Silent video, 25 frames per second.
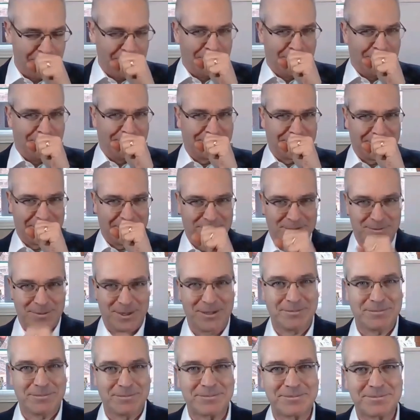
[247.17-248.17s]
Excuse
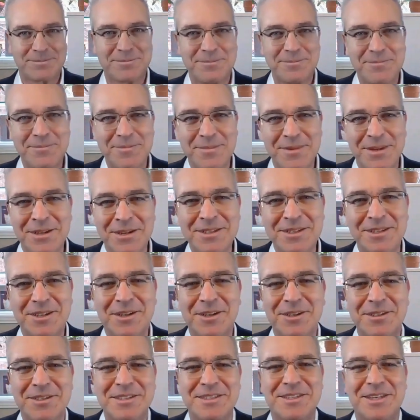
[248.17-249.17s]
me. It's
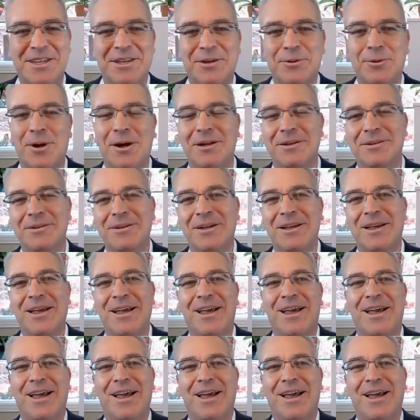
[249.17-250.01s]
good to see you all.